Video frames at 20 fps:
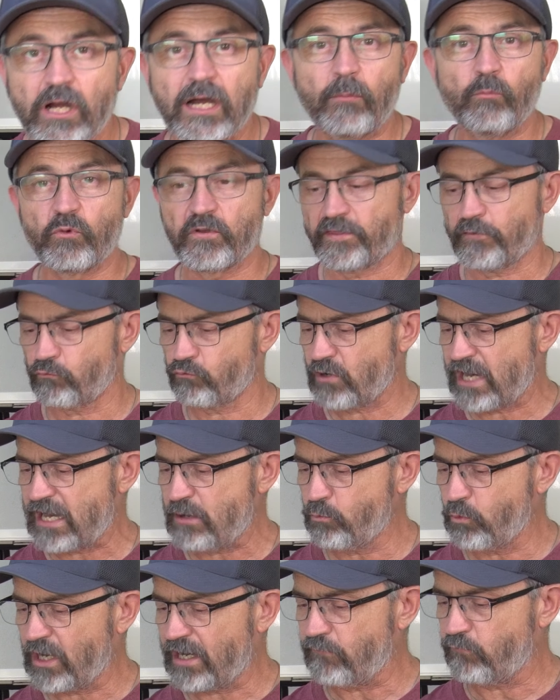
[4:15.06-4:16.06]
Problem with the
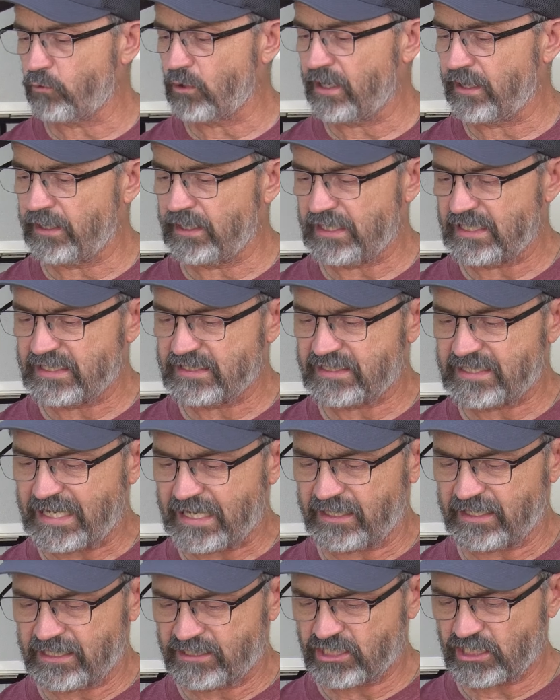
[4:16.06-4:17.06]
Rainwave one is
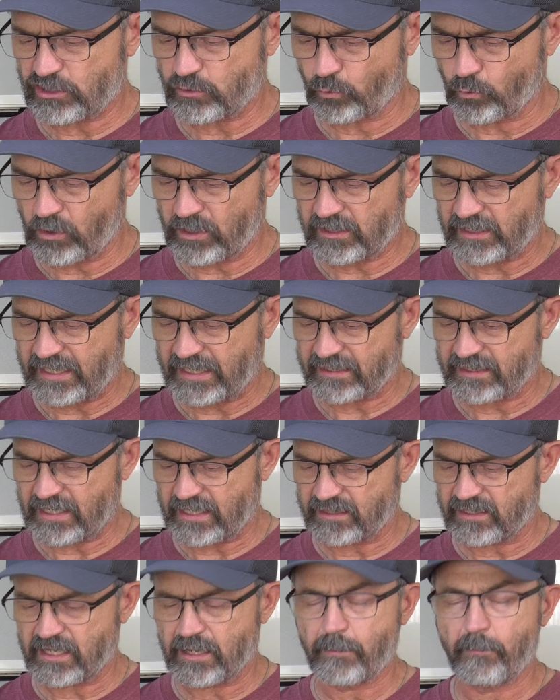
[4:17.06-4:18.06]
that it doesn't work like
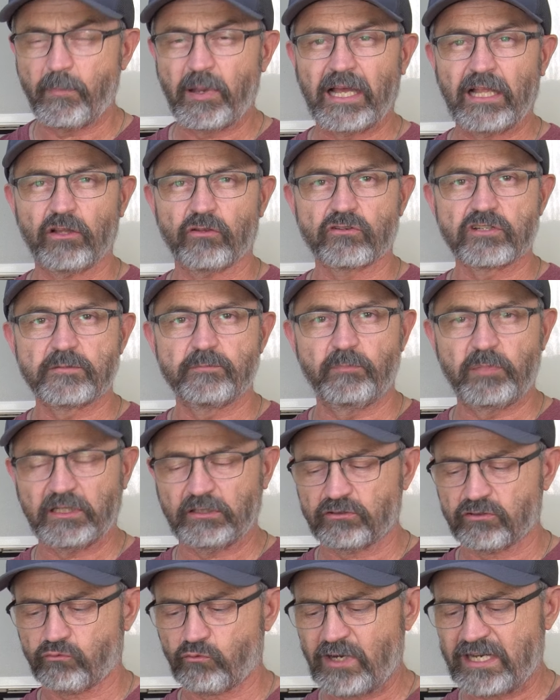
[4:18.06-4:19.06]
that. The impeller is
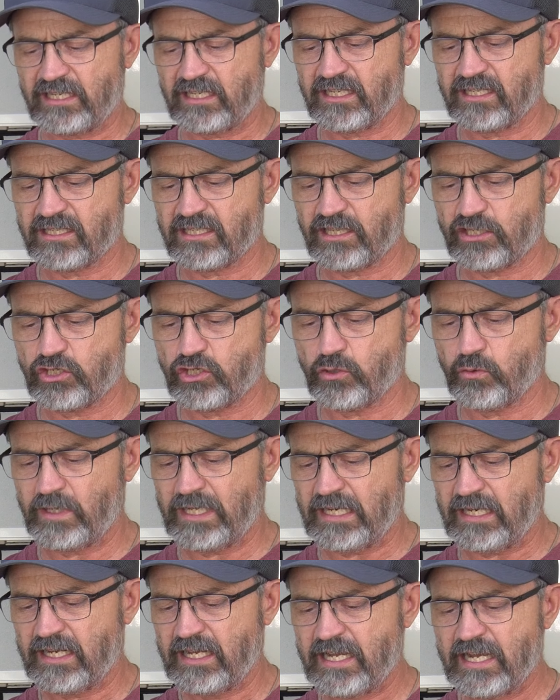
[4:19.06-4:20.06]
built right into the
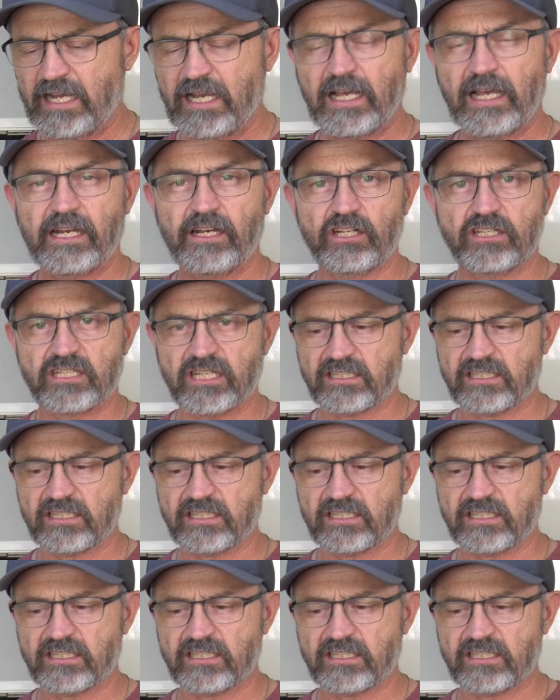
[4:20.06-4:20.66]
unit and it